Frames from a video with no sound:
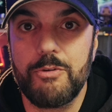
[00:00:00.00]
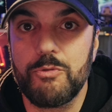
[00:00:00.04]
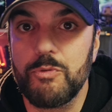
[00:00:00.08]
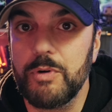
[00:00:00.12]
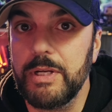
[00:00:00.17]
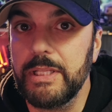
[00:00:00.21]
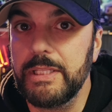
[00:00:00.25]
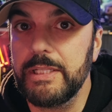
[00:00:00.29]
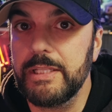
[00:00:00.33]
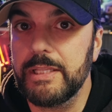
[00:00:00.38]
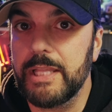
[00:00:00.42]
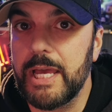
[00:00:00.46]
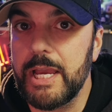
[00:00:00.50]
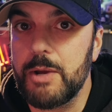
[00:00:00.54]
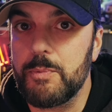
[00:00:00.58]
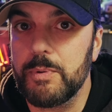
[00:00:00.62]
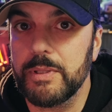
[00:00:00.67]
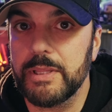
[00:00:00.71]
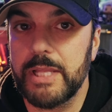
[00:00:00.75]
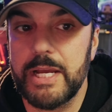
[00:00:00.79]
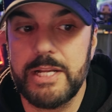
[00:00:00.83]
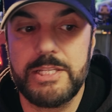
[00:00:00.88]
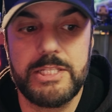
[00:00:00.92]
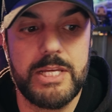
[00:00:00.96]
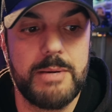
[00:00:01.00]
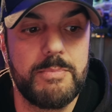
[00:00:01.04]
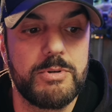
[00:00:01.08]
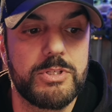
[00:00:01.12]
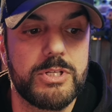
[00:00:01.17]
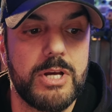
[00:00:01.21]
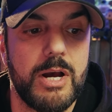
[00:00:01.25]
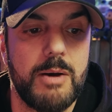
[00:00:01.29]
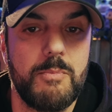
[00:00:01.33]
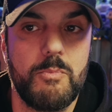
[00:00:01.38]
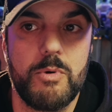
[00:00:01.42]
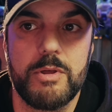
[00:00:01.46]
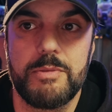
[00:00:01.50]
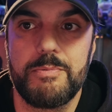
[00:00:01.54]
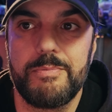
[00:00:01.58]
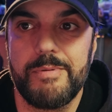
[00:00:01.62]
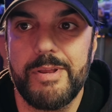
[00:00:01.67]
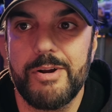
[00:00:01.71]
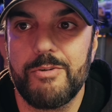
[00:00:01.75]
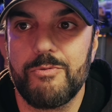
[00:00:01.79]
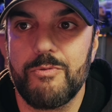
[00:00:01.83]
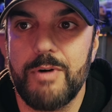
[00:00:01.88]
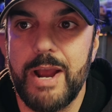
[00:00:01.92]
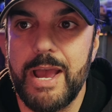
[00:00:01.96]
really like when lightsabers come with,
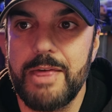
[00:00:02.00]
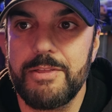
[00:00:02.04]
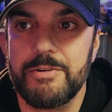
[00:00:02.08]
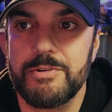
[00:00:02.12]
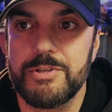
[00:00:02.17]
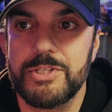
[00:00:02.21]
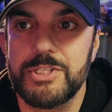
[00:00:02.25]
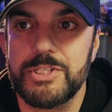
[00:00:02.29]
rather